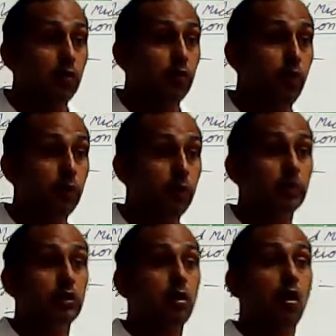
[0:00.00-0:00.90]

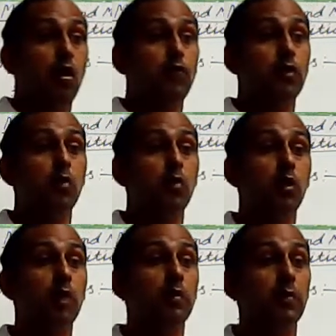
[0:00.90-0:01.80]
formation of
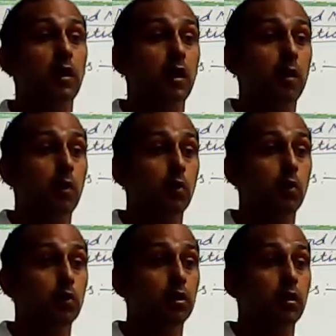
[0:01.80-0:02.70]
hemoglobin blood
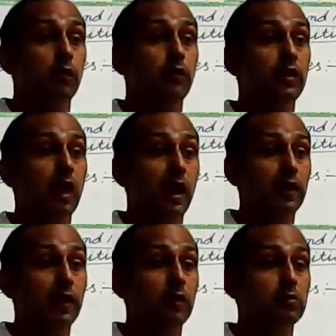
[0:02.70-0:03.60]
amount with iron.